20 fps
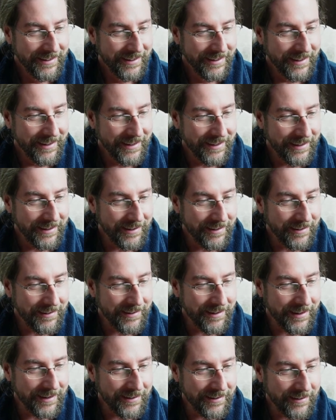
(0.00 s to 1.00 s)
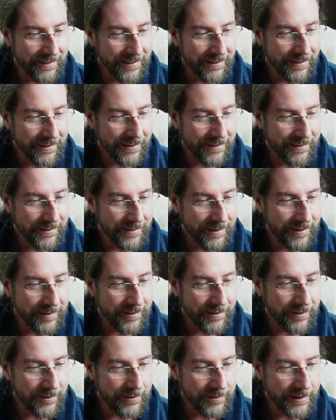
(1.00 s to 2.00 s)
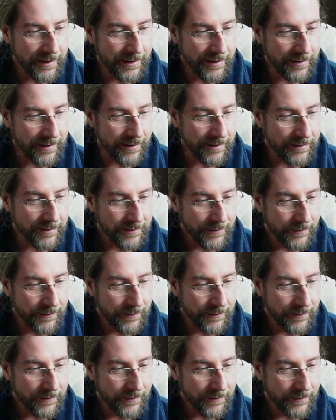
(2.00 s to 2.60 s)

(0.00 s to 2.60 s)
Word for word: Yeah, it's like uh, nice that you like that.